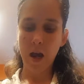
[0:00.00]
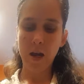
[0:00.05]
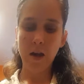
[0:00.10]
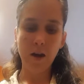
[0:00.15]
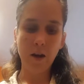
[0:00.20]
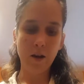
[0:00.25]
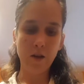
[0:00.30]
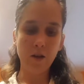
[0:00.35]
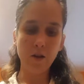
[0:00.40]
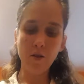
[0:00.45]

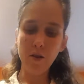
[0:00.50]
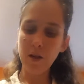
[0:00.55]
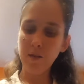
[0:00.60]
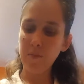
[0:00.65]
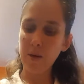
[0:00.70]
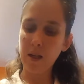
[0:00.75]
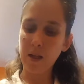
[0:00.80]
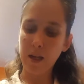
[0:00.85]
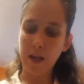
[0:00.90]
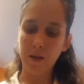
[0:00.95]
Now, I don't have
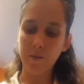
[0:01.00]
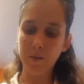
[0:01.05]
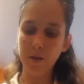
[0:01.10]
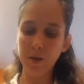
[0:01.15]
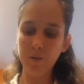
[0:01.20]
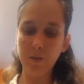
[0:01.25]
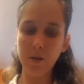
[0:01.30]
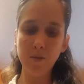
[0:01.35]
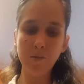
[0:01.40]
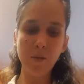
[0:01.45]
my
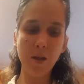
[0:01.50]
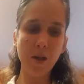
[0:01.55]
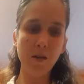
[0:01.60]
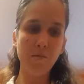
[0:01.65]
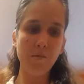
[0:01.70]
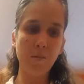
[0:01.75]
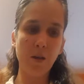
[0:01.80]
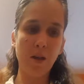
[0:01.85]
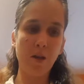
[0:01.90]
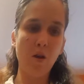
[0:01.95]
labels with me,
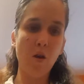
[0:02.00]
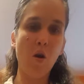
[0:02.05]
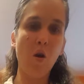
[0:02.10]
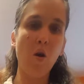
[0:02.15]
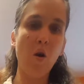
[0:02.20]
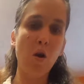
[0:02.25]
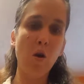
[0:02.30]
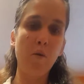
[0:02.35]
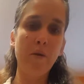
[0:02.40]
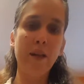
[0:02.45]
but
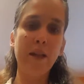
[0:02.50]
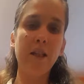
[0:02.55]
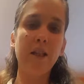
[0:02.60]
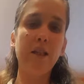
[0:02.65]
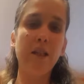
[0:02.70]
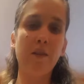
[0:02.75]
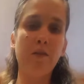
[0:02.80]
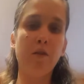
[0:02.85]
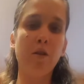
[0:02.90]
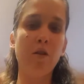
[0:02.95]

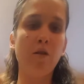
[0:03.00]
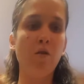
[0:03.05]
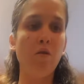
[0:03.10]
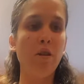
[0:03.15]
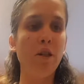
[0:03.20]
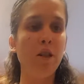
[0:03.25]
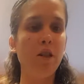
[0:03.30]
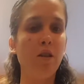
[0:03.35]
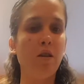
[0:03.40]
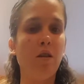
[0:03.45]
always, if you're
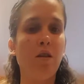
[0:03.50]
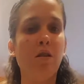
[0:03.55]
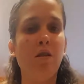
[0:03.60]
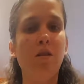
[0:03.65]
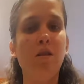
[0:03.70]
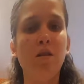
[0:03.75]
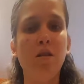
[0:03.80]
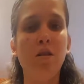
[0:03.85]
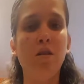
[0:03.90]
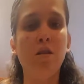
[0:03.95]
going to
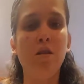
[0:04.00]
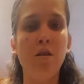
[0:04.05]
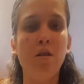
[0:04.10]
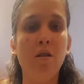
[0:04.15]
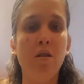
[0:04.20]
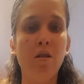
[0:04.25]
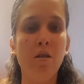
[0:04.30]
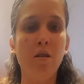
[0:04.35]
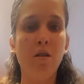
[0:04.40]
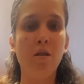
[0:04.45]

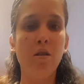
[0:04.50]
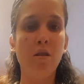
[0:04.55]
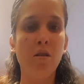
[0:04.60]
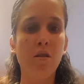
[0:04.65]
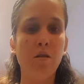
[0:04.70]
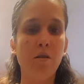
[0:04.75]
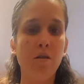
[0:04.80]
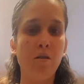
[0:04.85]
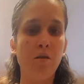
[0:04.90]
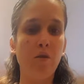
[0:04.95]

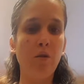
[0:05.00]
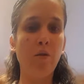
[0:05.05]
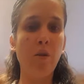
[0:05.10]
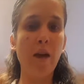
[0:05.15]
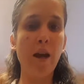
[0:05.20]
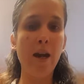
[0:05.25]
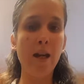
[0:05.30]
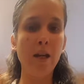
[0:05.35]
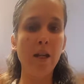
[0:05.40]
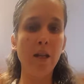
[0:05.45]
do
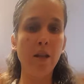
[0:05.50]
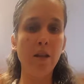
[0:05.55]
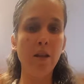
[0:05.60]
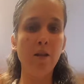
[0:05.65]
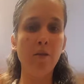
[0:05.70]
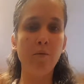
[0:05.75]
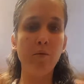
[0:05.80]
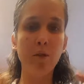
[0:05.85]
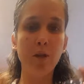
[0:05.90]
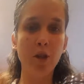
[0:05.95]

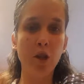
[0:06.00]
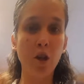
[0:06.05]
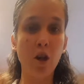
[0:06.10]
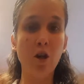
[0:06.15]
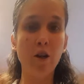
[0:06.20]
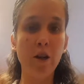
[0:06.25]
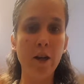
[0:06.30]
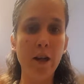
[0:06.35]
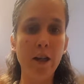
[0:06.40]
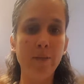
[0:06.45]
anything with
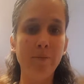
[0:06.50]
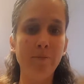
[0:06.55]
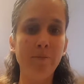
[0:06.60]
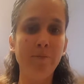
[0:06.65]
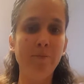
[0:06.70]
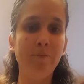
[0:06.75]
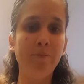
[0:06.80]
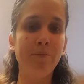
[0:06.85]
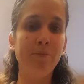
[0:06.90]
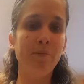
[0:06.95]
jarring,
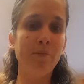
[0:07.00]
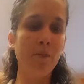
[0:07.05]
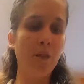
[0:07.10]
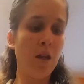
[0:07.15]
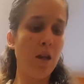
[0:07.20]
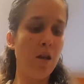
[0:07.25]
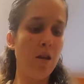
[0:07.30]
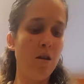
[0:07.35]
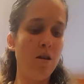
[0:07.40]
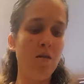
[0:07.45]

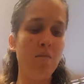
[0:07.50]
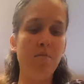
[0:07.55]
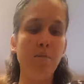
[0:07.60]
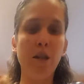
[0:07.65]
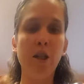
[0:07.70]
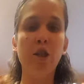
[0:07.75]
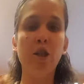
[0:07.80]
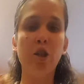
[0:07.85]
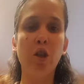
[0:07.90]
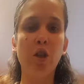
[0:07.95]

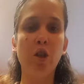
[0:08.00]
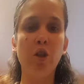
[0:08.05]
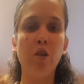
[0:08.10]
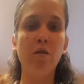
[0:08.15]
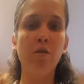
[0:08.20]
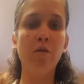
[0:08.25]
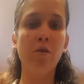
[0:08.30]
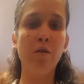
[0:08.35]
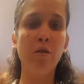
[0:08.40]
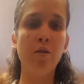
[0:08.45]
make
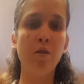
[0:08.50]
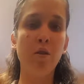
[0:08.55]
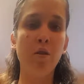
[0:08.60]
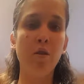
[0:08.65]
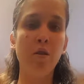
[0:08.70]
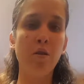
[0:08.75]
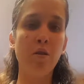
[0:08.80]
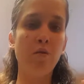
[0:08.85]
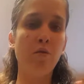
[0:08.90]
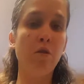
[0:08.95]
sure,
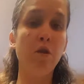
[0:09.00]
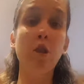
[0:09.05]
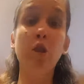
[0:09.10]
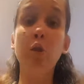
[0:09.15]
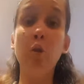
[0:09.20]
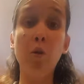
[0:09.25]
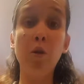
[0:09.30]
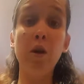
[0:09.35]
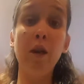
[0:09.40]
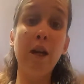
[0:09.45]
or
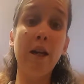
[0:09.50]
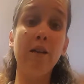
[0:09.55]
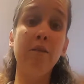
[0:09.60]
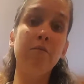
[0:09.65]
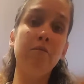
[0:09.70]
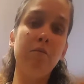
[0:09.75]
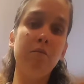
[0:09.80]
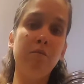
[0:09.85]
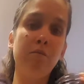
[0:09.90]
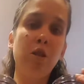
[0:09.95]

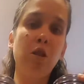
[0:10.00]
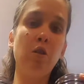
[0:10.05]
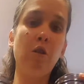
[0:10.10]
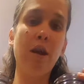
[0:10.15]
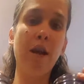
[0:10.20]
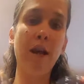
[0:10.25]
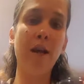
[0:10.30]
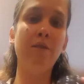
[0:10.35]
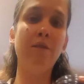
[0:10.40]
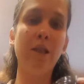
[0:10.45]
storing, you
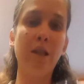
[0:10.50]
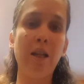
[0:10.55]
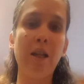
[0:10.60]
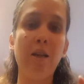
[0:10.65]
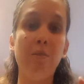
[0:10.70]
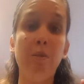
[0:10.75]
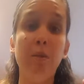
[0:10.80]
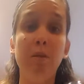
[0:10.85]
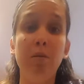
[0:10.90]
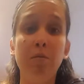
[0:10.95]
have to
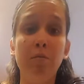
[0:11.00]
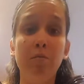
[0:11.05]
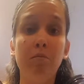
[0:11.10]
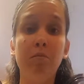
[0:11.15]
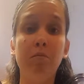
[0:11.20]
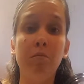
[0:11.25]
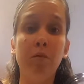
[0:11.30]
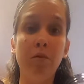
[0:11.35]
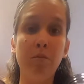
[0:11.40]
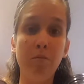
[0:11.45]
label
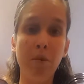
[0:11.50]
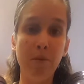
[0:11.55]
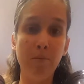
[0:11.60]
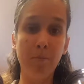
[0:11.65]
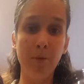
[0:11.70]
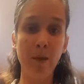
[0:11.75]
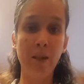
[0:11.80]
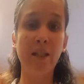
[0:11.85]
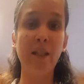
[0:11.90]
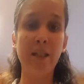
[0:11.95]
and
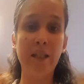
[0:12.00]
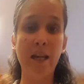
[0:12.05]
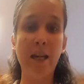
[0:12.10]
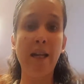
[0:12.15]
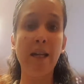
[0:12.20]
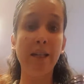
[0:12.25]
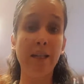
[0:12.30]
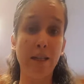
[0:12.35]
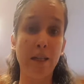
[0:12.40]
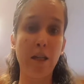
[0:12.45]
put the
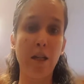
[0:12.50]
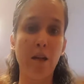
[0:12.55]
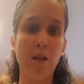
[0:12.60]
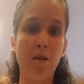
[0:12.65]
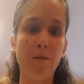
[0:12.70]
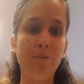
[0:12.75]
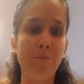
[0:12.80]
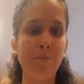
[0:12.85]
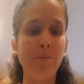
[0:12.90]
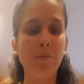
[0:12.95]
date and the year.